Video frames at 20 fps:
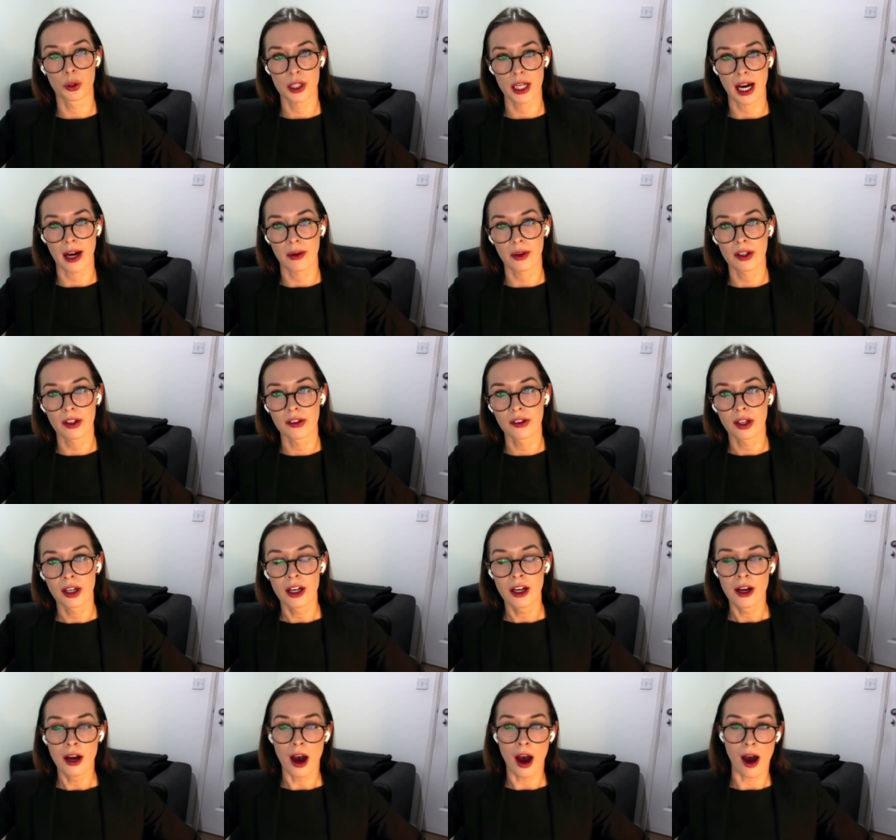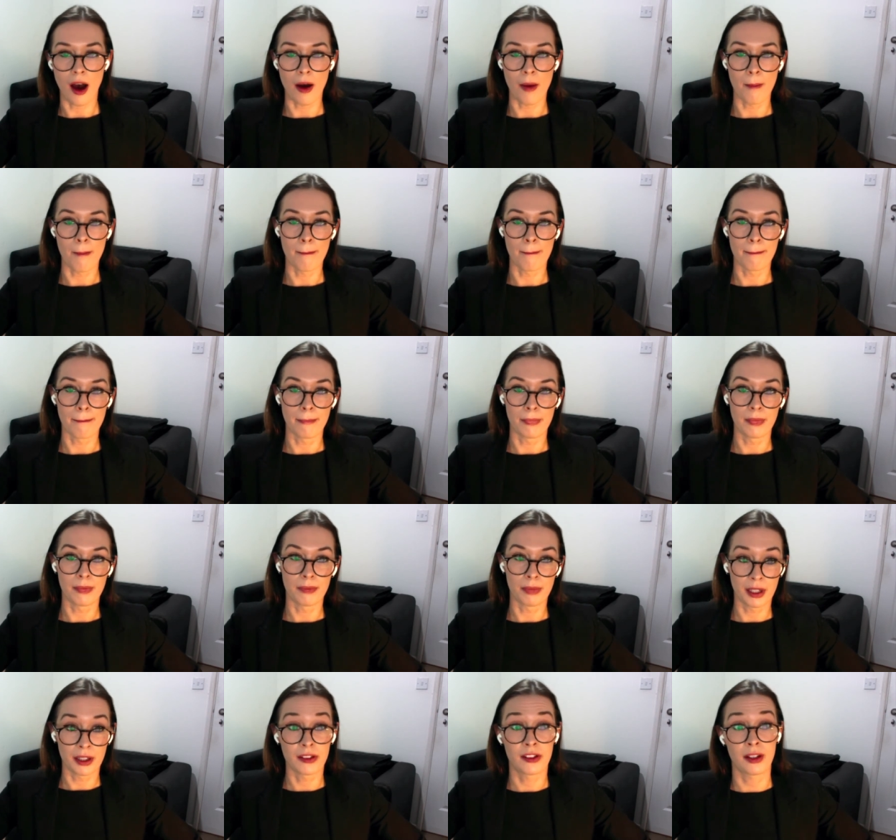hours,
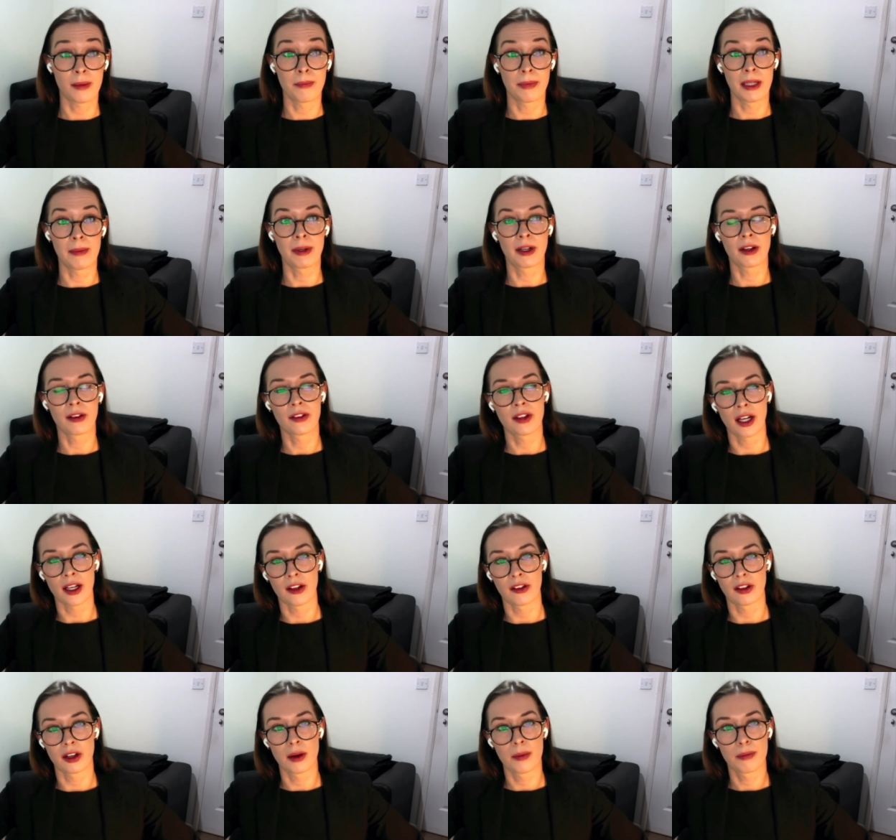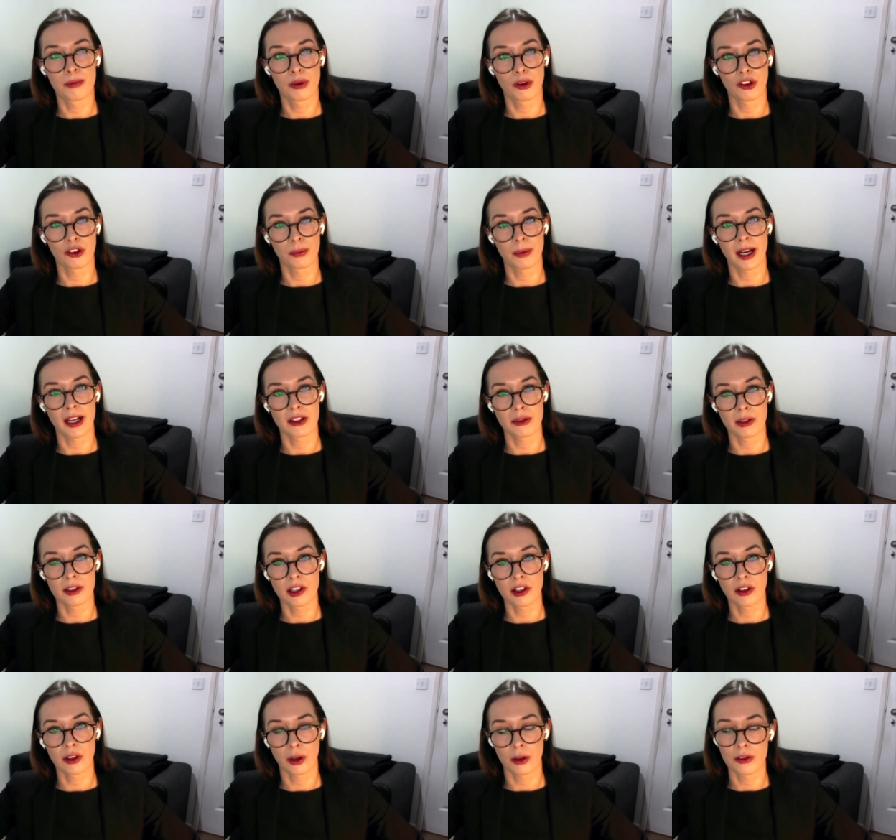simply because that is a prospect which
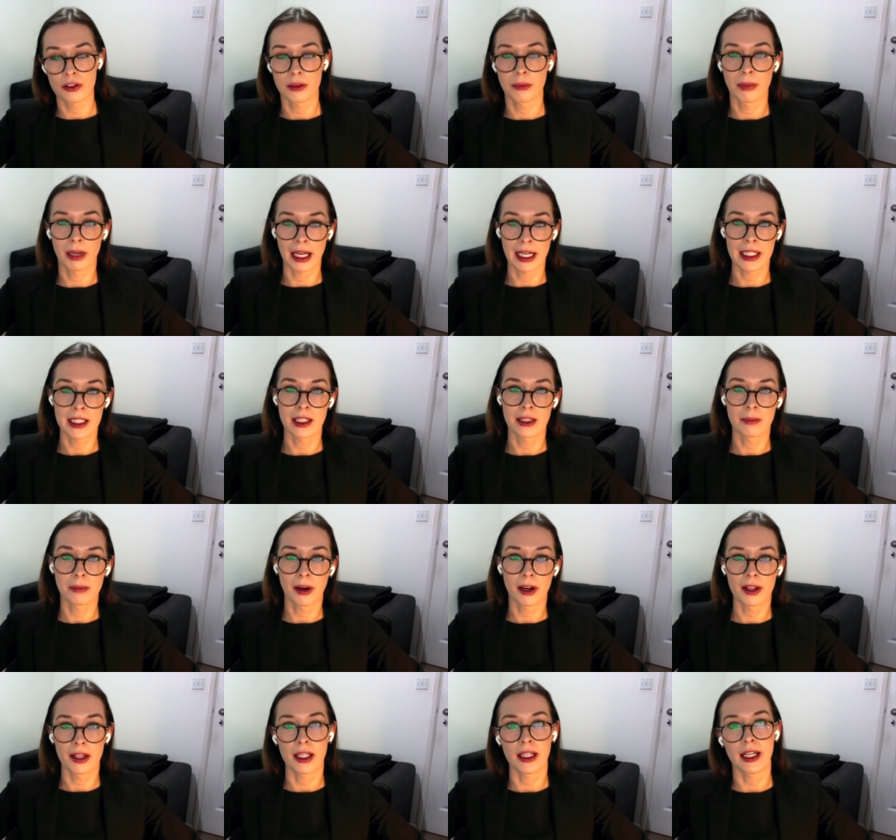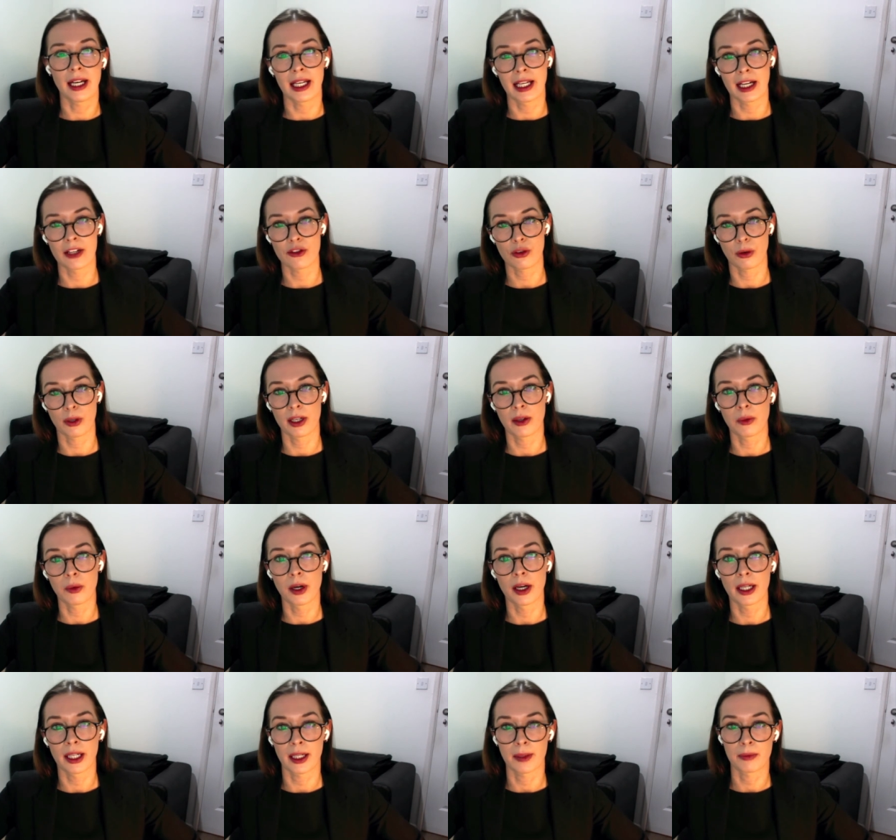is contemplated by the Electronic
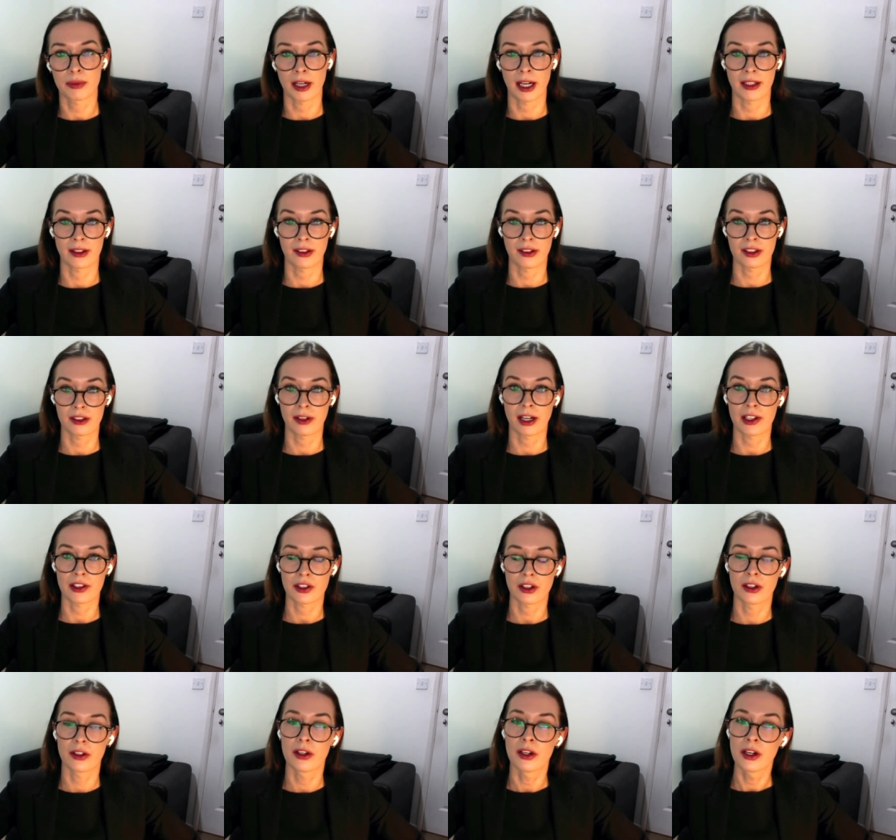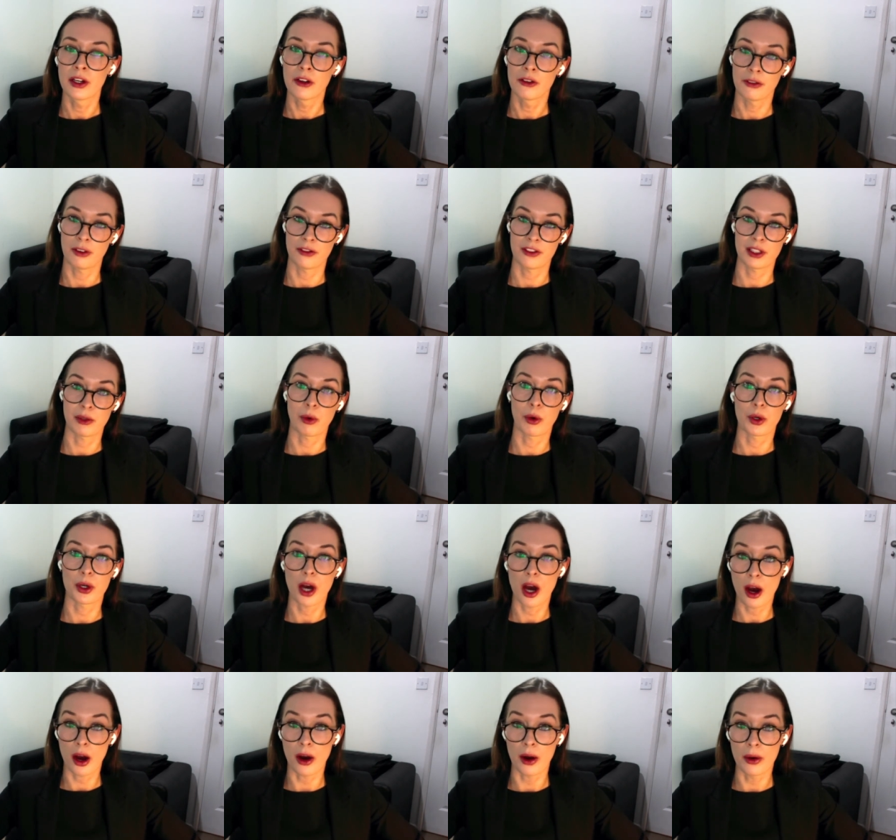Working Practice Direction
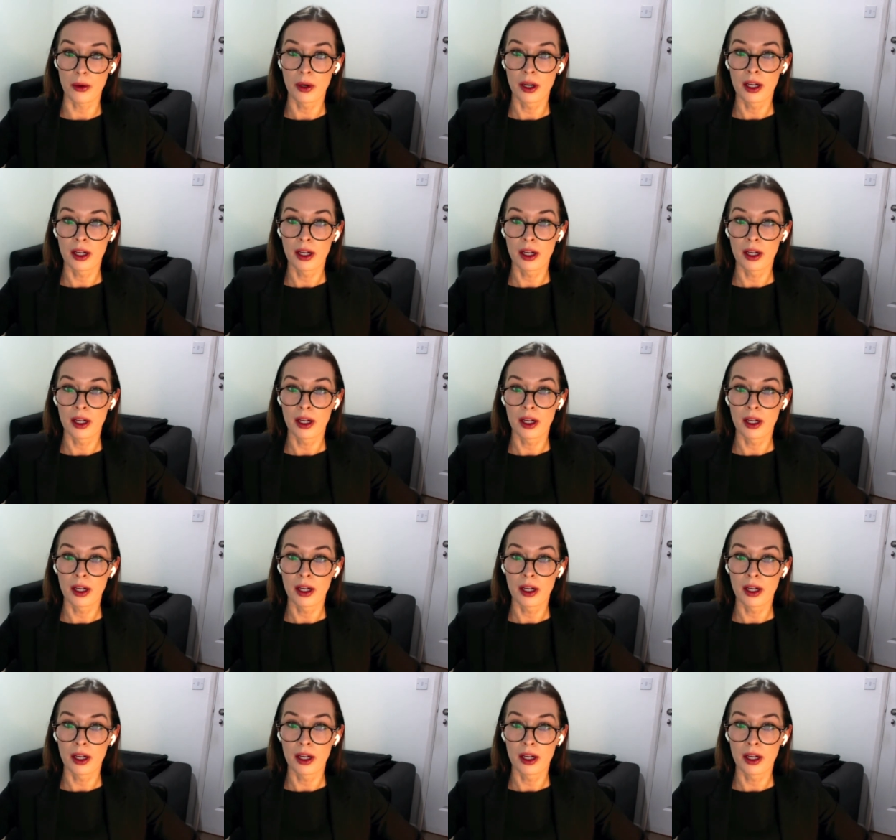51.0.